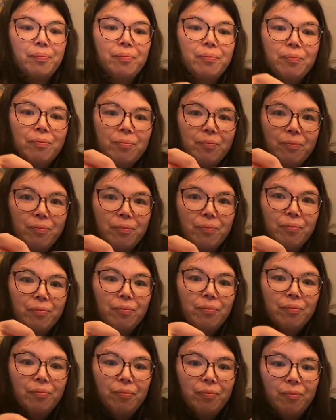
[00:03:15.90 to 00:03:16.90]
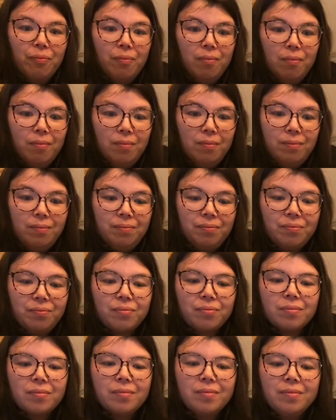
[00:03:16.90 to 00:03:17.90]

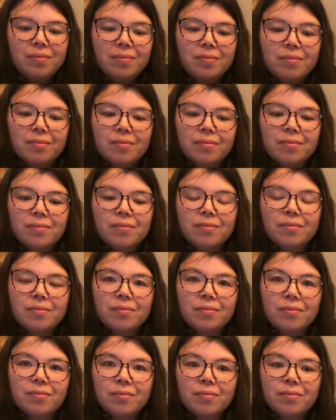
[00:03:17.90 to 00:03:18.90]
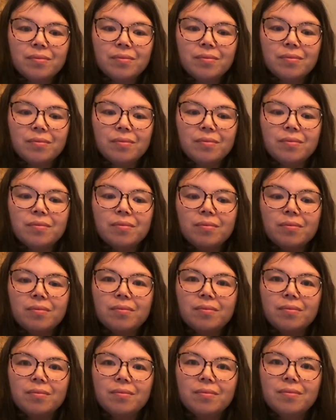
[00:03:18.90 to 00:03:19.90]

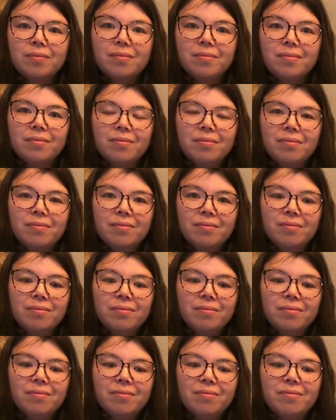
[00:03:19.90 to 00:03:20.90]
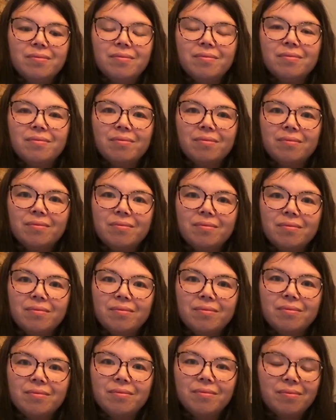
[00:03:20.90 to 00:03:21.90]

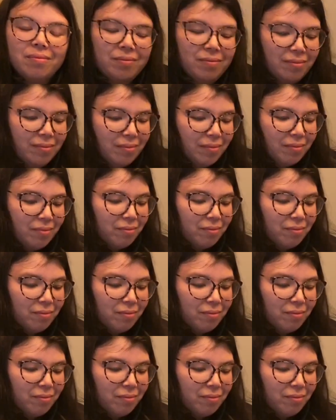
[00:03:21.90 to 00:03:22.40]
[no speech]